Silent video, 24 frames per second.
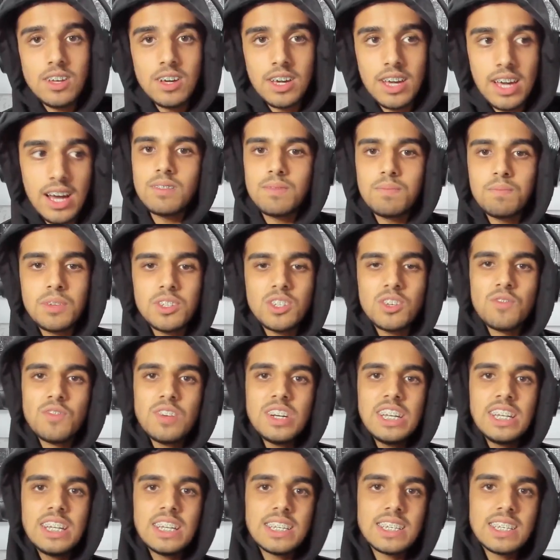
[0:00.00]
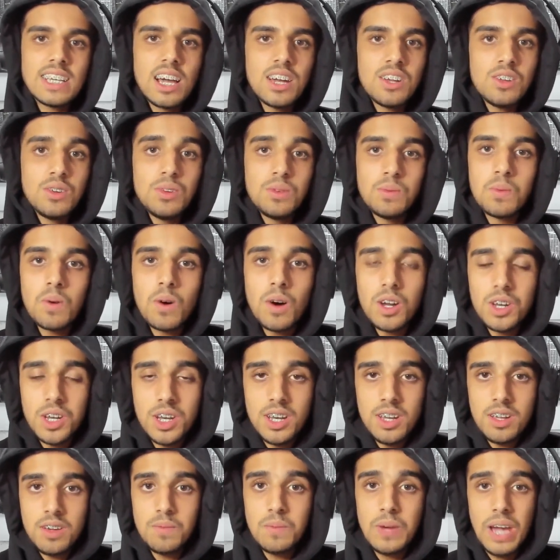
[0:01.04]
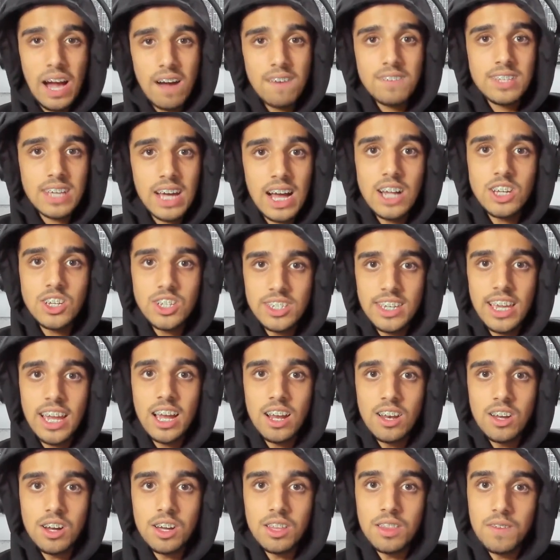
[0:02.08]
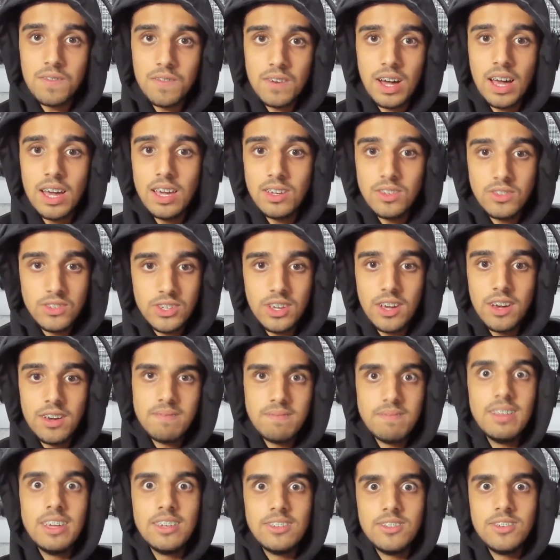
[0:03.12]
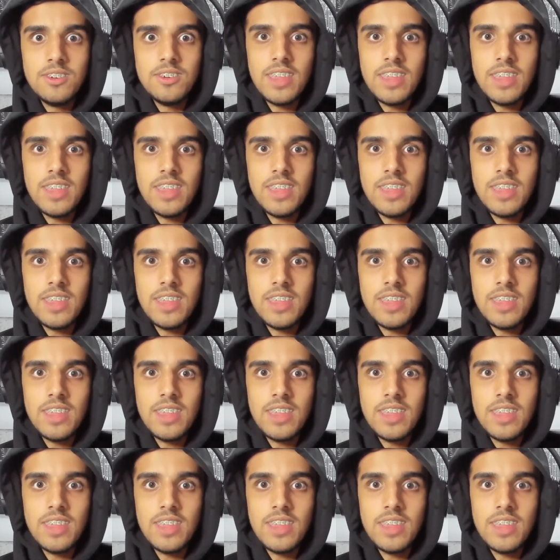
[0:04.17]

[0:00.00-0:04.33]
at. But to really decide who won, we have to actually take a look at the fight. So let's do that.